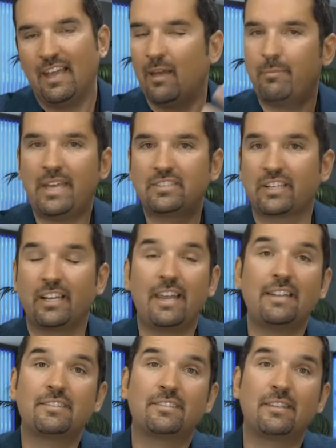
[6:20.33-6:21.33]
And basically,
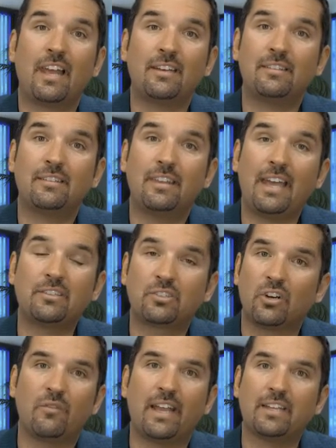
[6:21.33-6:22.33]
that
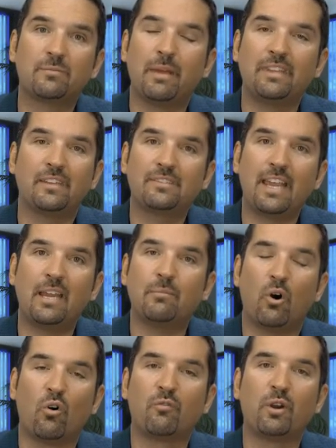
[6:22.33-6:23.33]
survey has been the
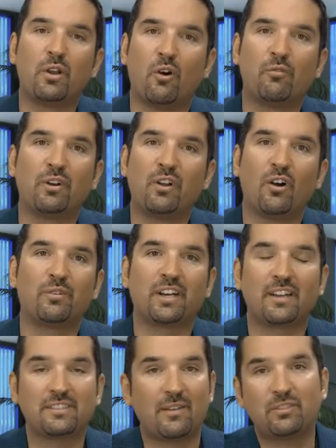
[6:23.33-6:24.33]
same over and over and over
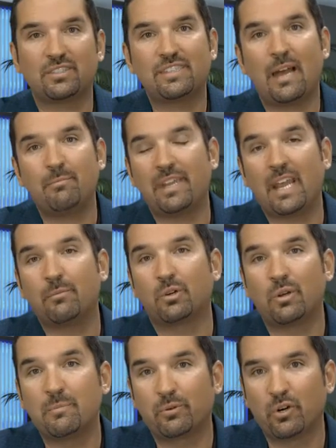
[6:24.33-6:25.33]
because I've just not been
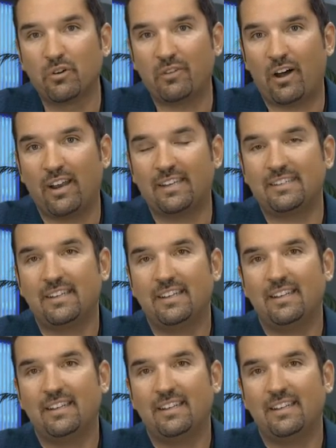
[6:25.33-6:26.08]
able to improve on it.